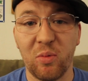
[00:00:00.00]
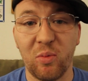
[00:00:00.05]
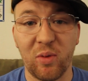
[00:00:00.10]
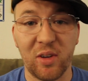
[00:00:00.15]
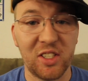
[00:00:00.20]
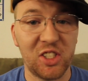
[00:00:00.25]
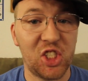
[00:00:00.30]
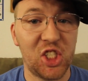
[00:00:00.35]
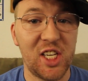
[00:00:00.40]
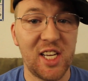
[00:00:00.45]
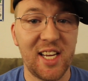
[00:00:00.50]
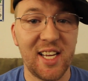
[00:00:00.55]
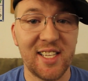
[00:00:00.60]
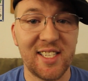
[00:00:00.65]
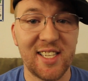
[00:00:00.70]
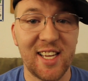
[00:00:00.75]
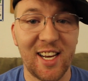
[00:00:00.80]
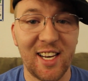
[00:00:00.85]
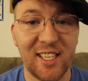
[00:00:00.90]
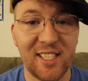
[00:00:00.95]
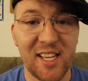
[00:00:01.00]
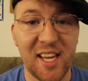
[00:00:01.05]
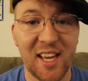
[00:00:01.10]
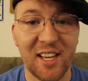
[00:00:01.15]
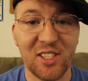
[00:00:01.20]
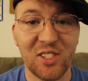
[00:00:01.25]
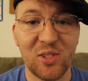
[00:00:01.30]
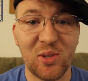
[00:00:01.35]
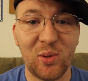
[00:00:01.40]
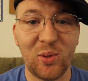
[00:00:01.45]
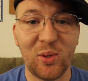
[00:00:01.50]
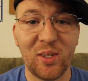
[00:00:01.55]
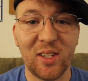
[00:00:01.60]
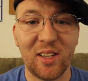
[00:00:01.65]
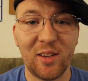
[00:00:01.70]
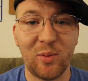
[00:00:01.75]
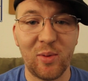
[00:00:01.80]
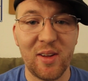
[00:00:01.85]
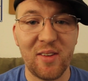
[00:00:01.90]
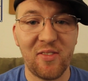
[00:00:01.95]
Once she gets out of tech school
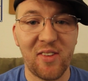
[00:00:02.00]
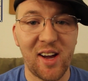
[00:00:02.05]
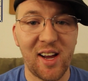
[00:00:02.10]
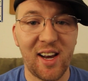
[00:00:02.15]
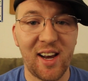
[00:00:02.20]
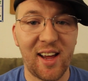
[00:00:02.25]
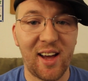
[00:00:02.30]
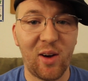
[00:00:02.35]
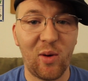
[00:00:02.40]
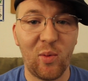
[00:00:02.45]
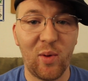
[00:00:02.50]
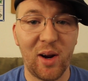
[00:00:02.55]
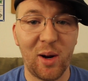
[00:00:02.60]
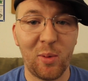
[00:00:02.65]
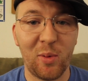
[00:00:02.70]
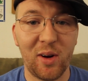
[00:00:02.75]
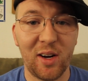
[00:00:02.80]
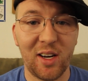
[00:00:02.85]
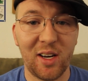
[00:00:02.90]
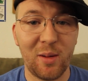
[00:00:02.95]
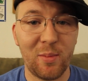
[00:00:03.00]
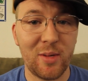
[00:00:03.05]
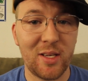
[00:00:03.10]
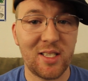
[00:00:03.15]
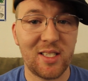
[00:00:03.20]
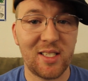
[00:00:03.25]
and we find out where we're going to be